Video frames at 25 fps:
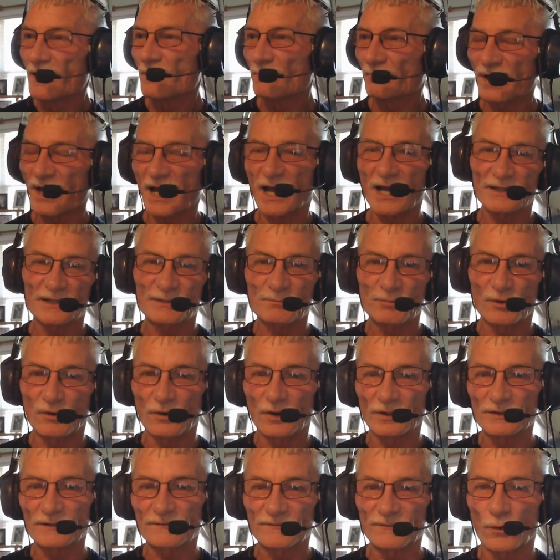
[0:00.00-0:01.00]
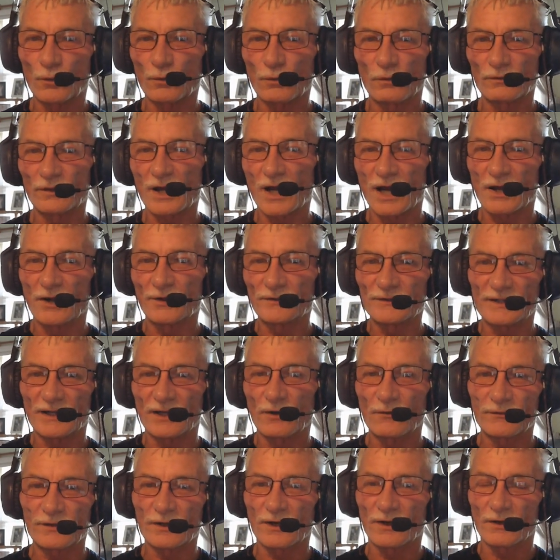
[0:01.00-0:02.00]
passports, photo cards,
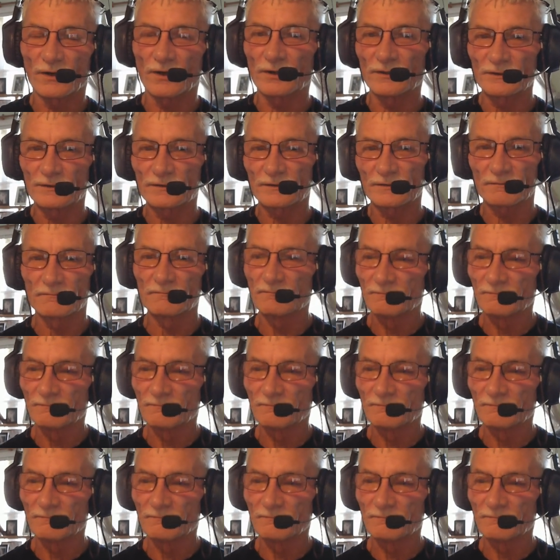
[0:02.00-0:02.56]
health cards,